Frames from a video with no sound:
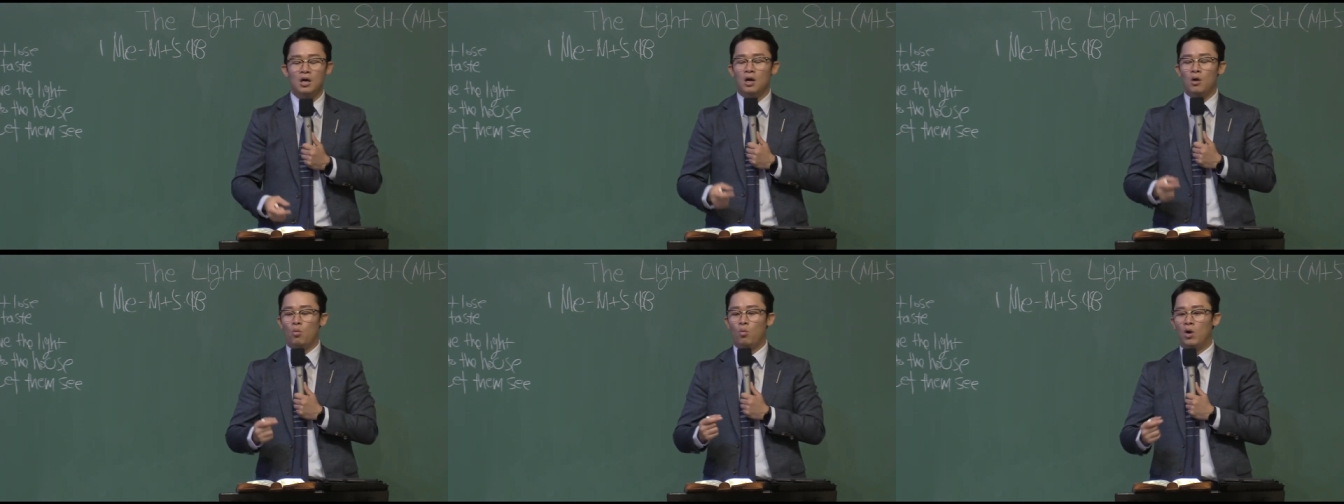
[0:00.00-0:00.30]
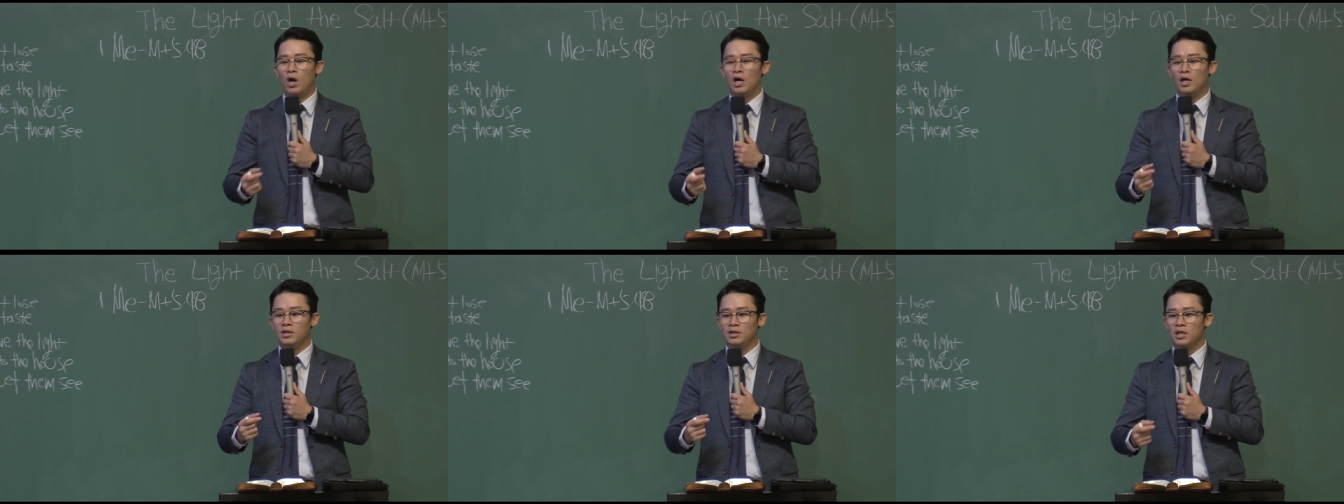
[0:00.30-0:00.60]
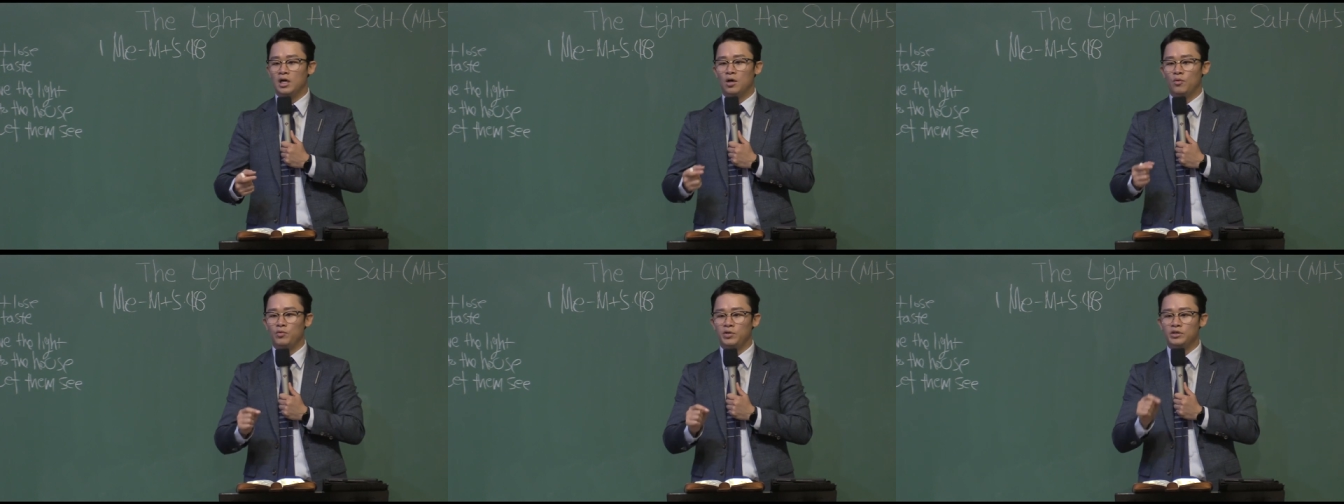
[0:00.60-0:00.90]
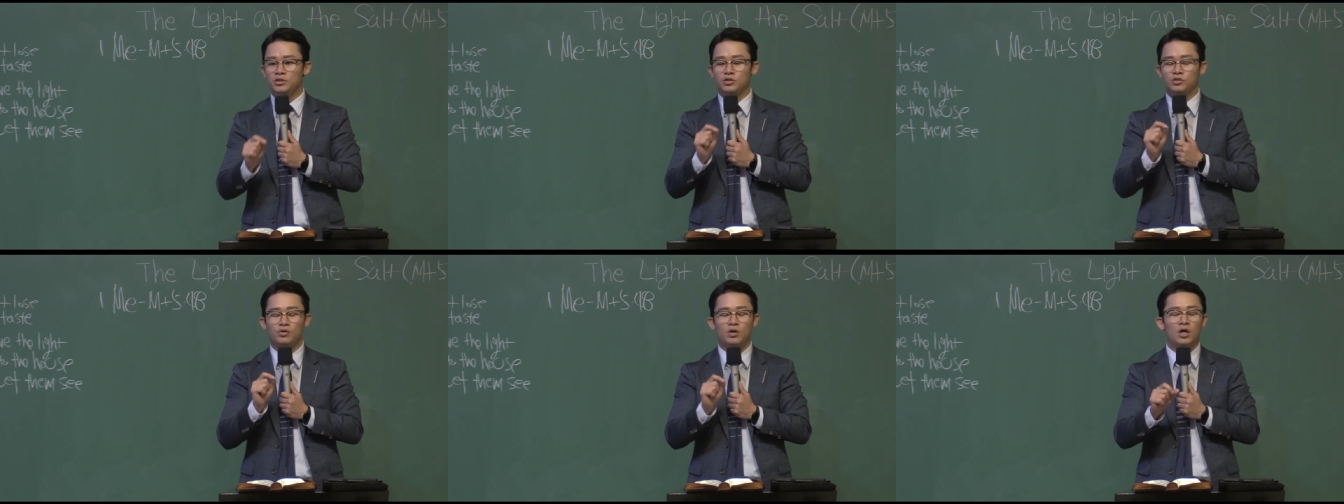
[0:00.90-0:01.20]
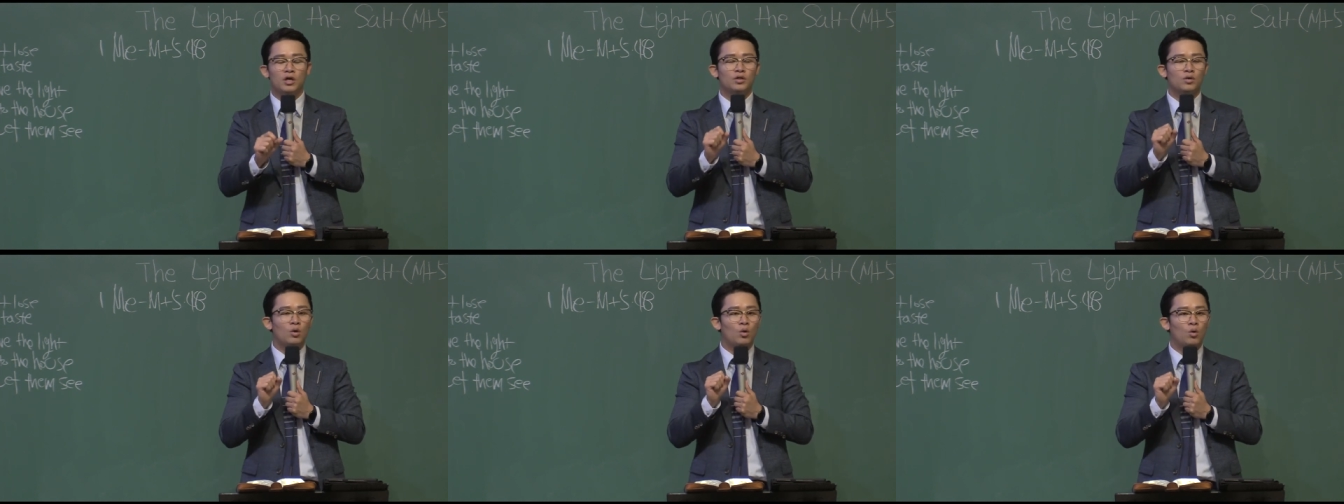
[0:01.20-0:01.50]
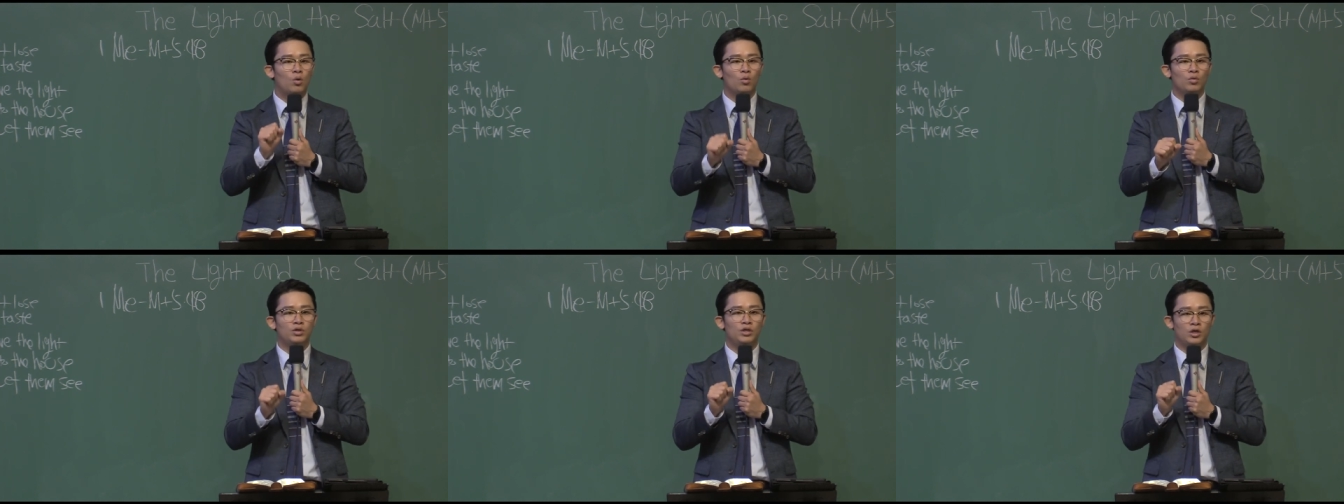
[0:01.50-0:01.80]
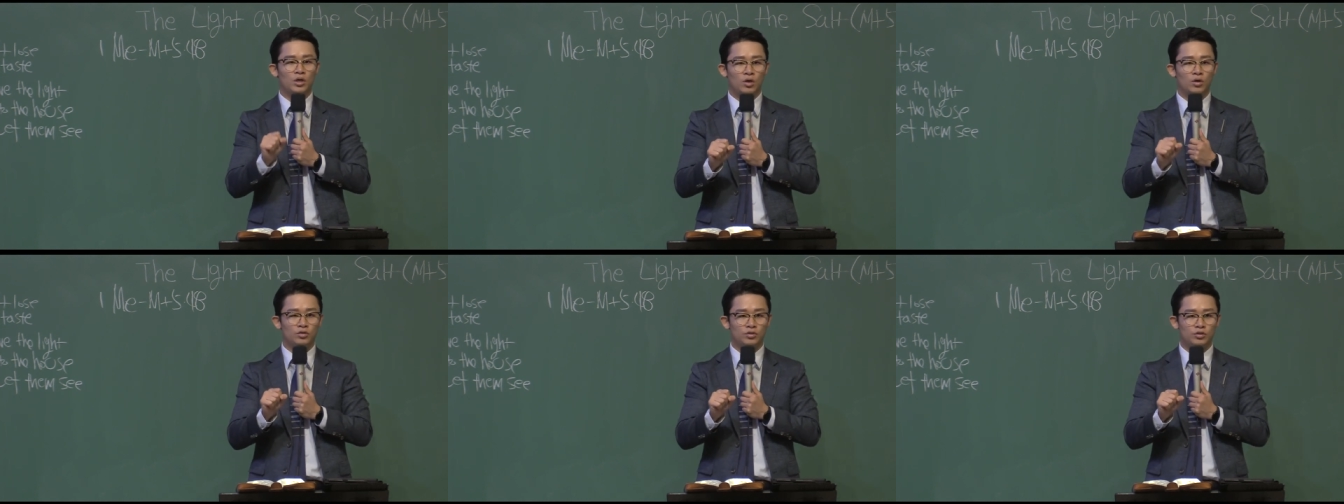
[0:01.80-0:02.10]
why now we trying to
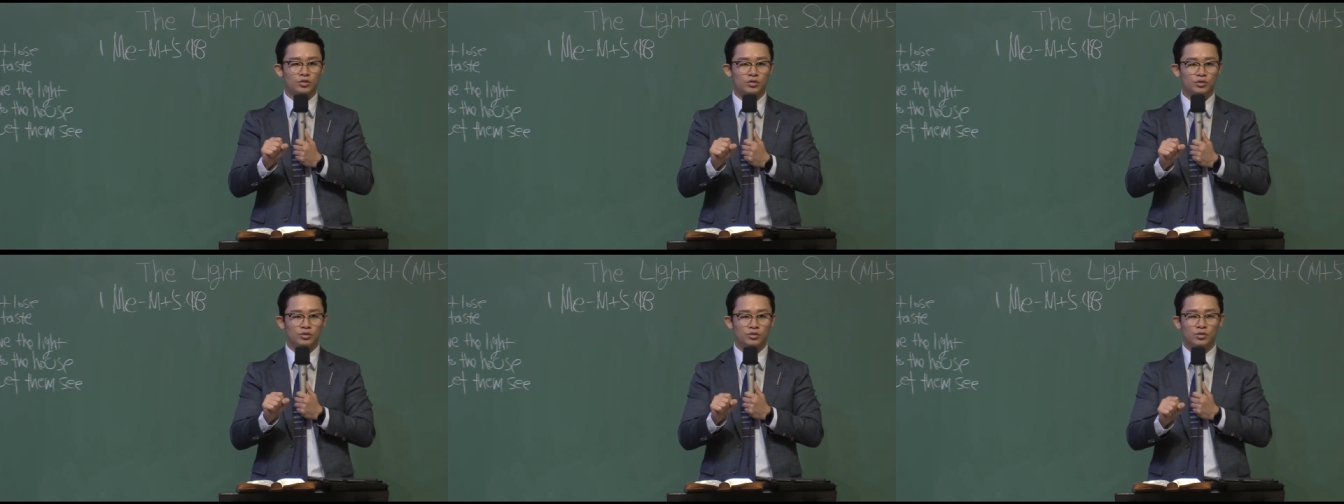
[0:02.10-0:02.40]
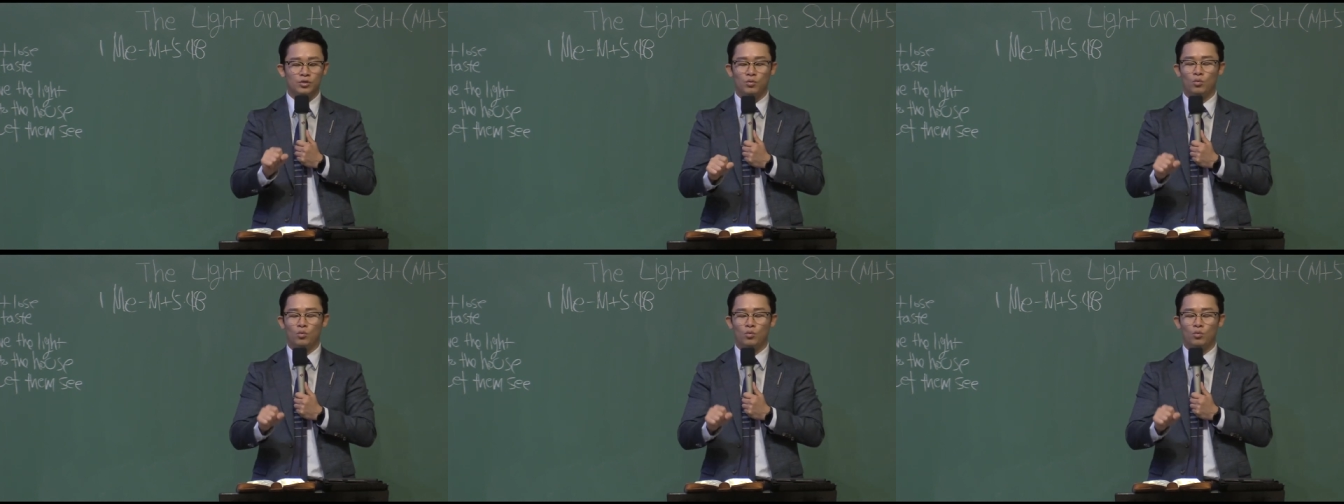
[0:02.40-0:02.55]
holding on to,